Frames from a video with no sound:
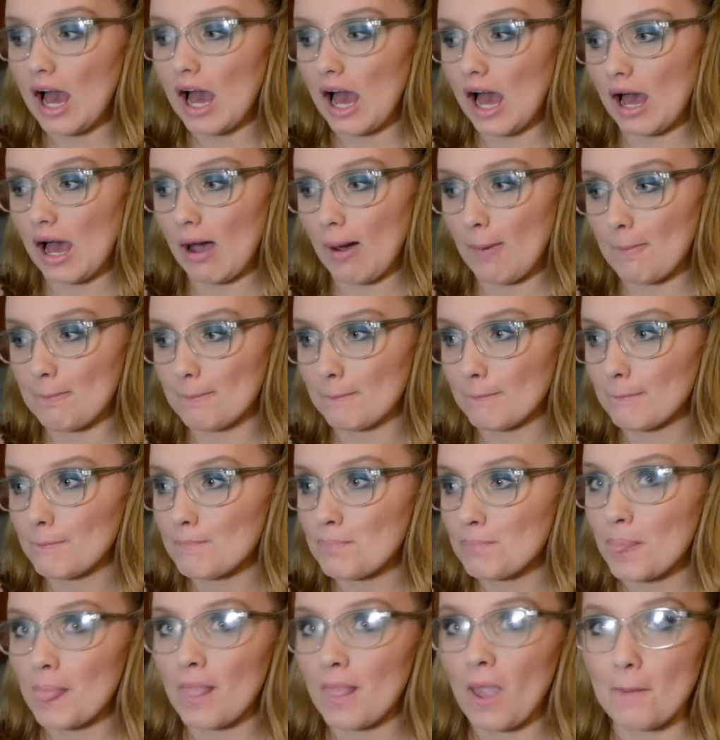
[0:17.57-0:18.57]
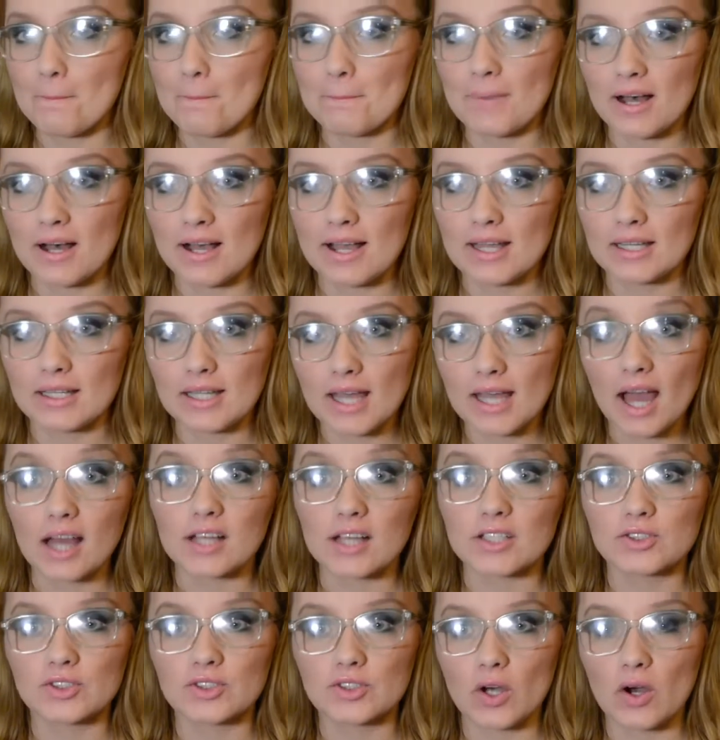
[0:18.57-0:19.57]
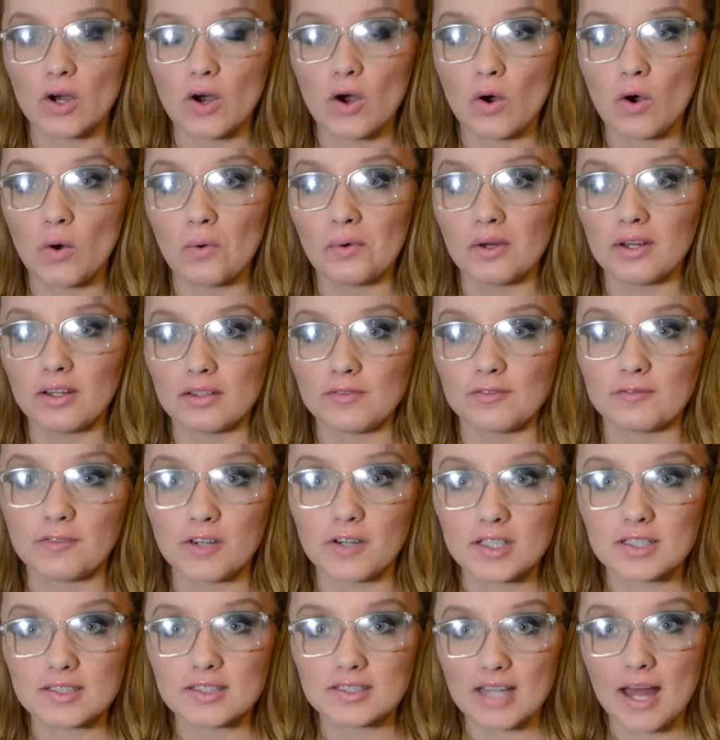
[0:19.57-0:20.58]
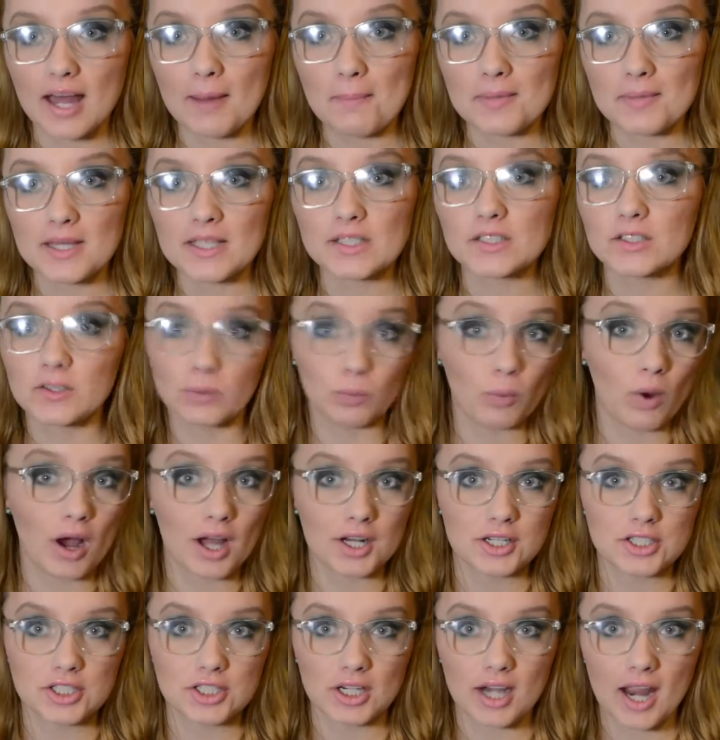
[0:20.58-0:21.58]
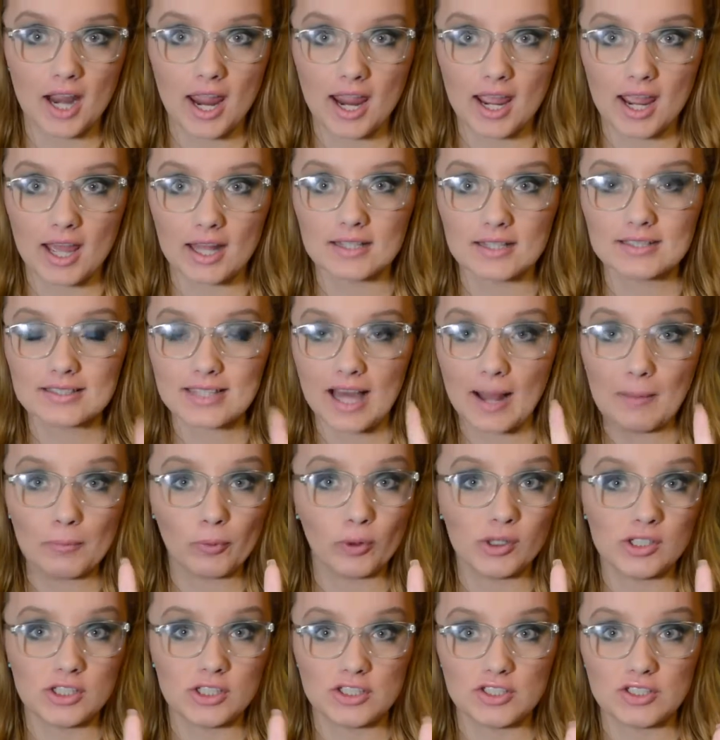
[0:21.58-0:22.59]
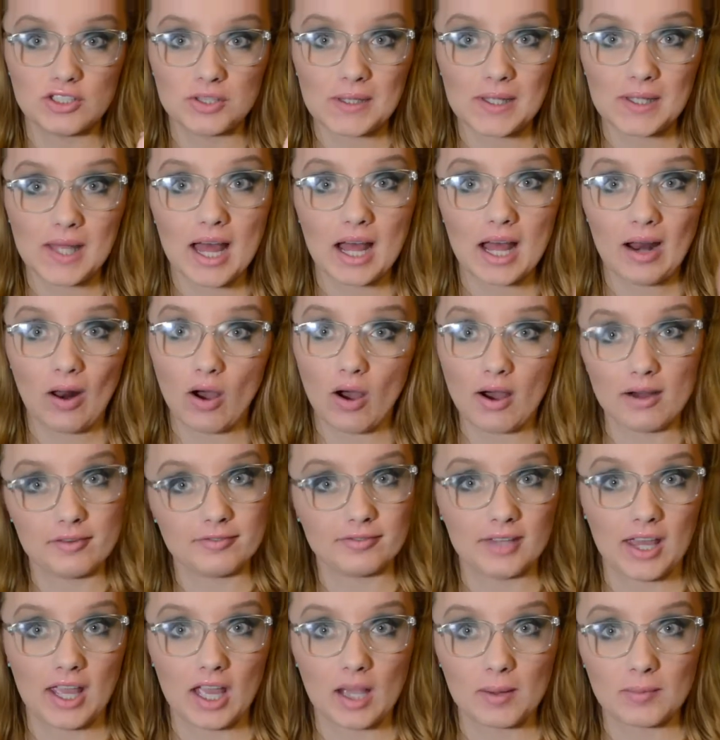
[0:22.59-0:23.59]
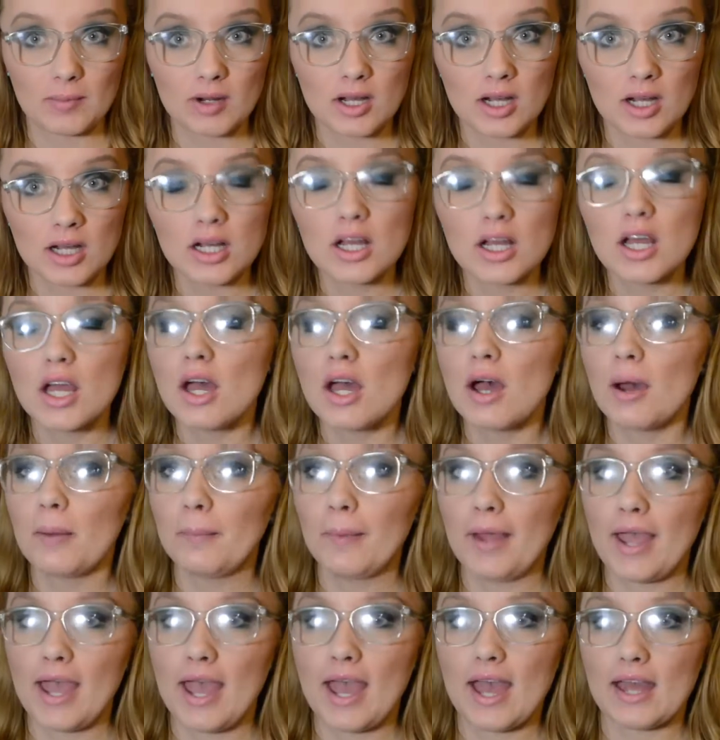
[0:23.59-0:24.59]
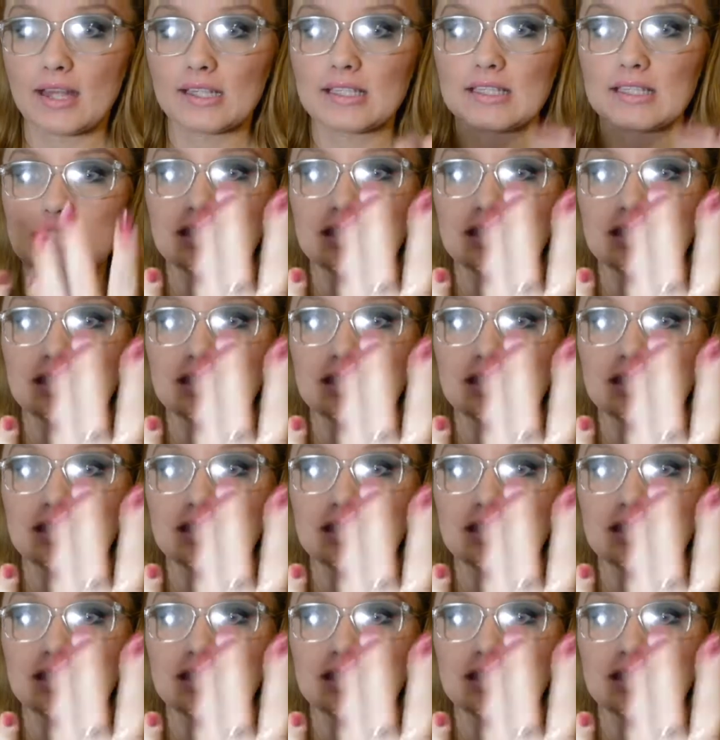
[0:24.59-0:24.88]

But yeah, so first step is to wash your hands. I'm going to do that off camera and